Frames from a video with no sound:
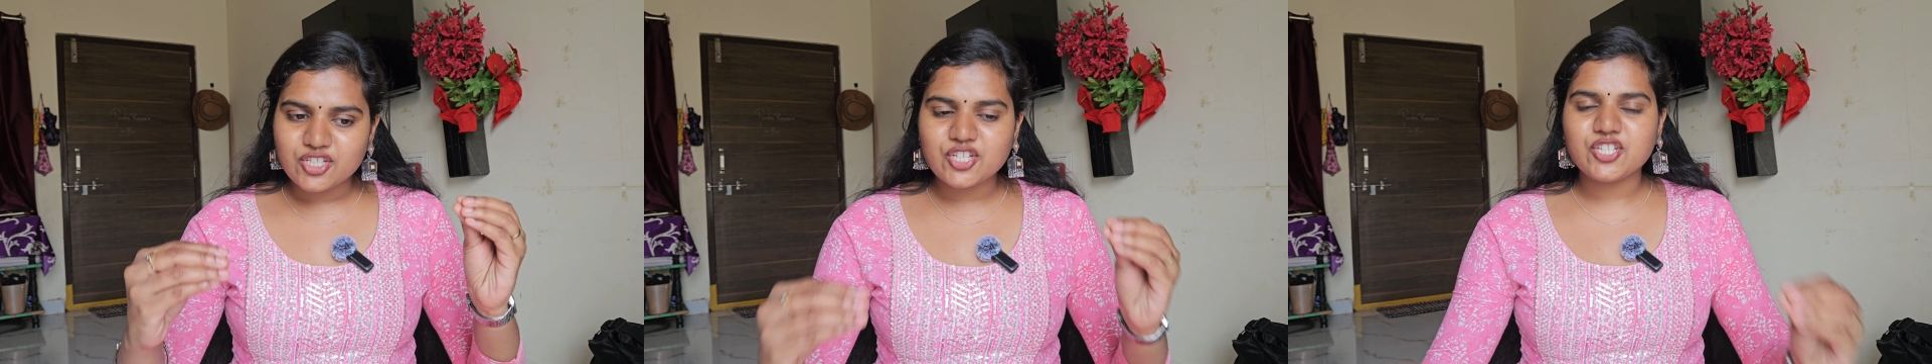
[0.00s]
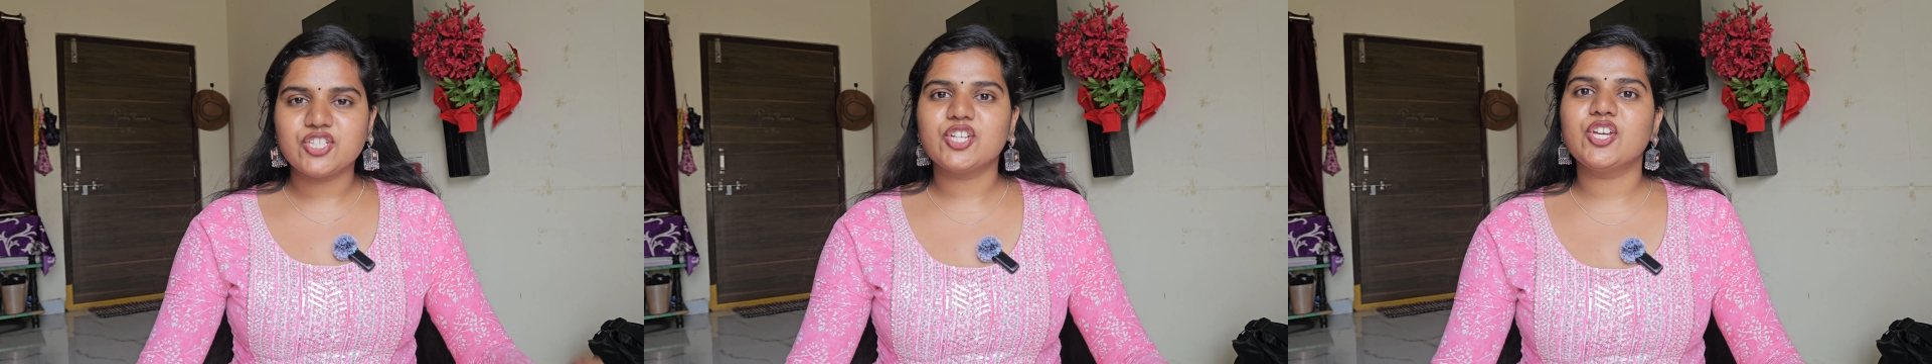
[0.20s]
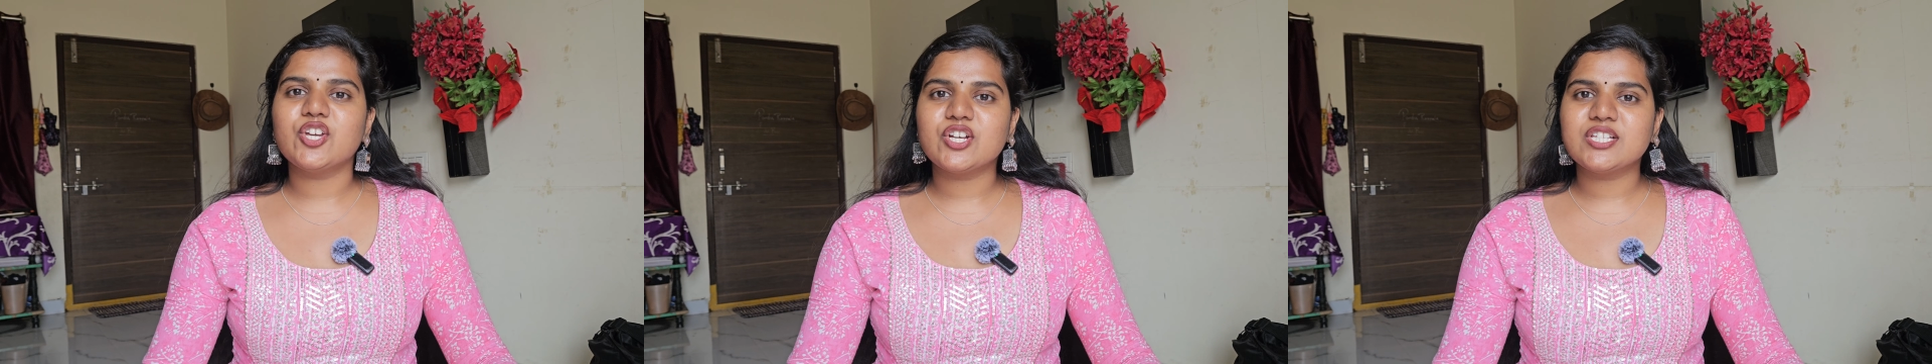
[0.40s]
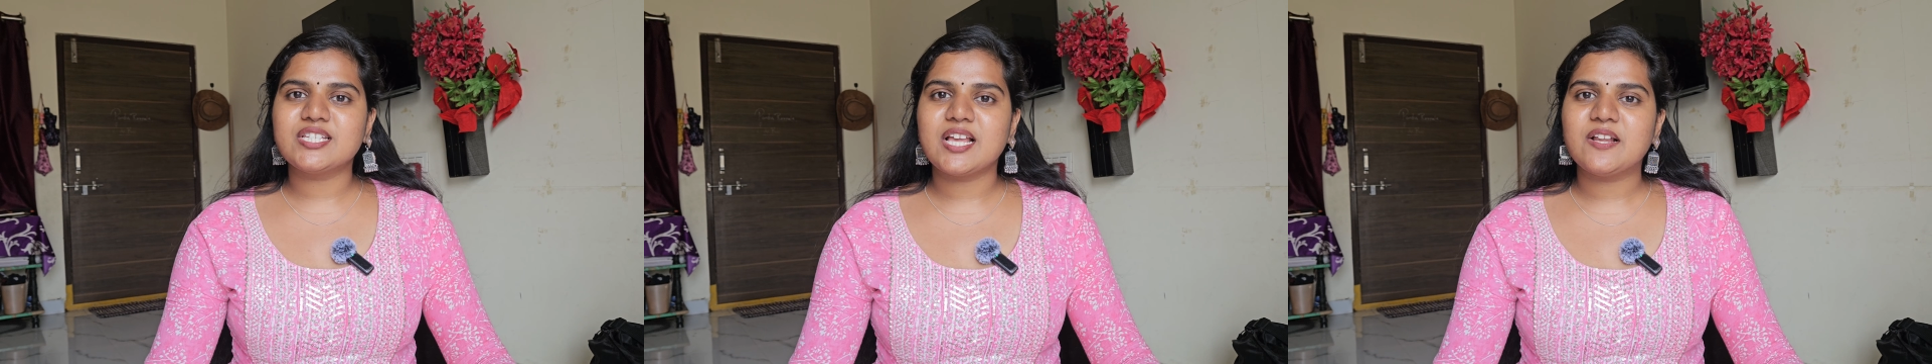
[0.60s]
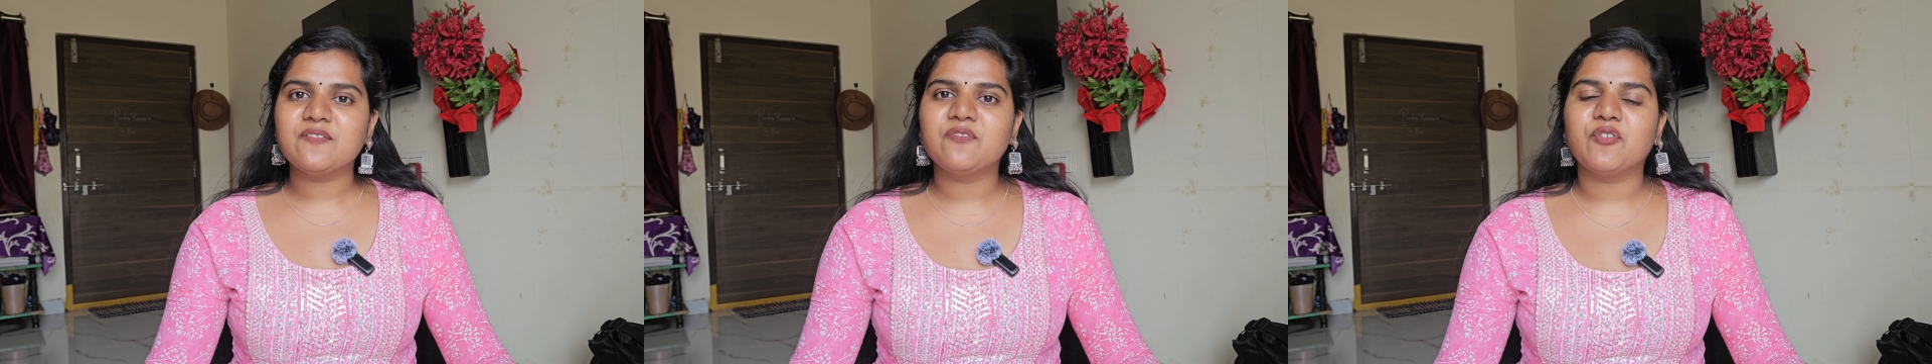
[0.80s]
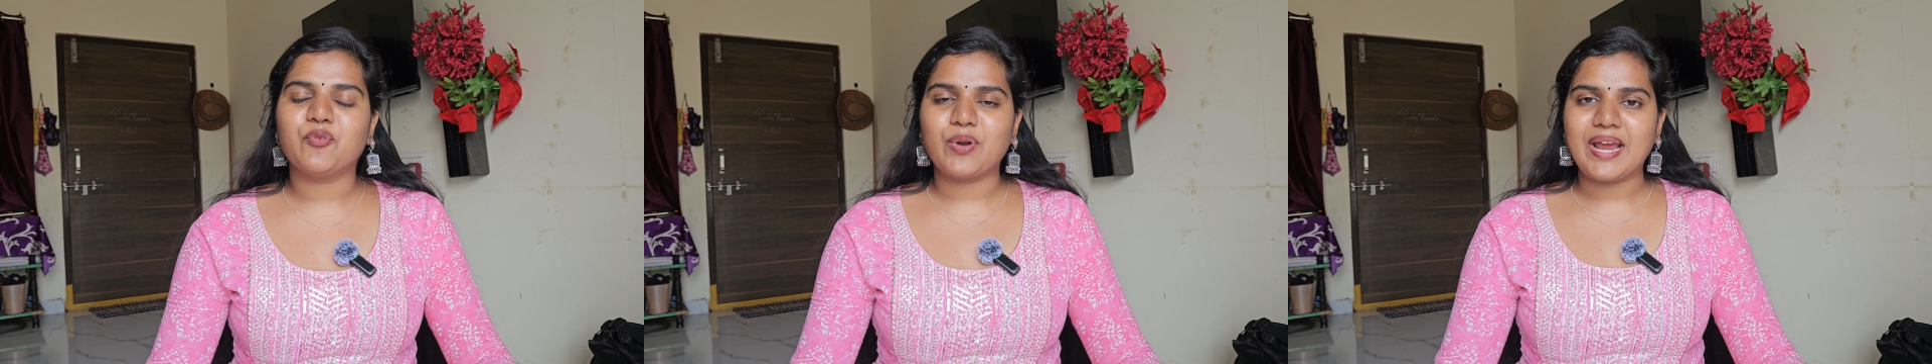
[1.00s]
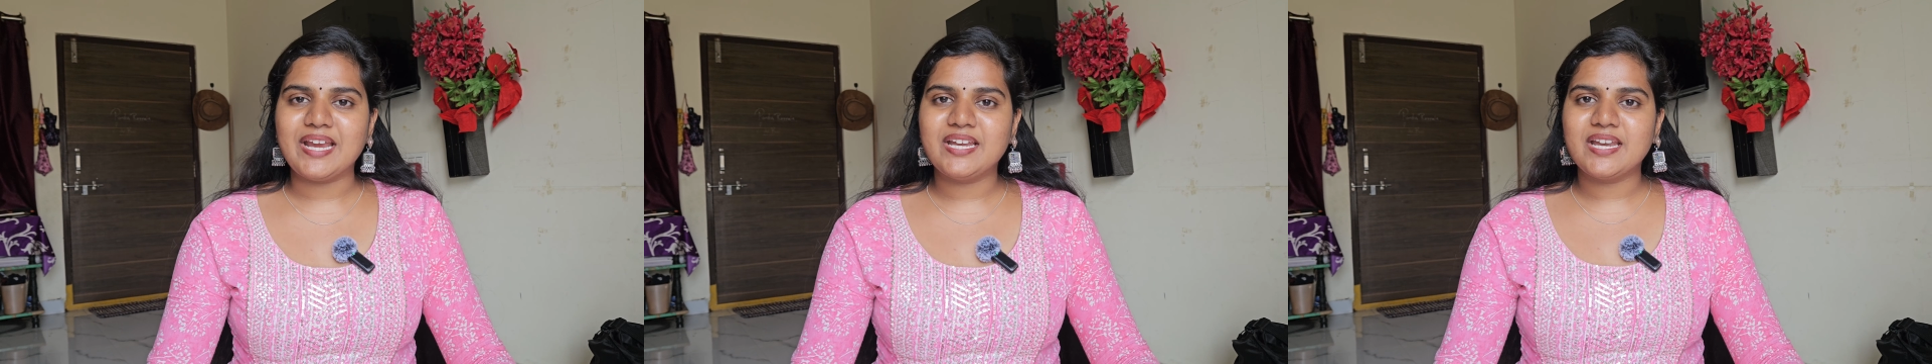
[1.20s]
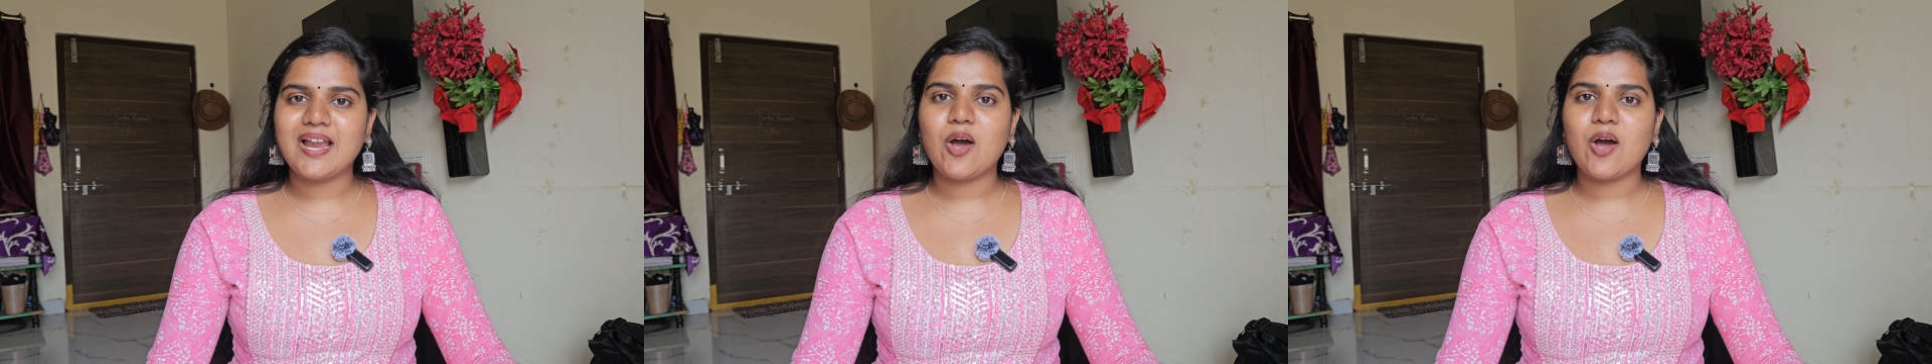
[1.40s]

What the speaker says: register yourself right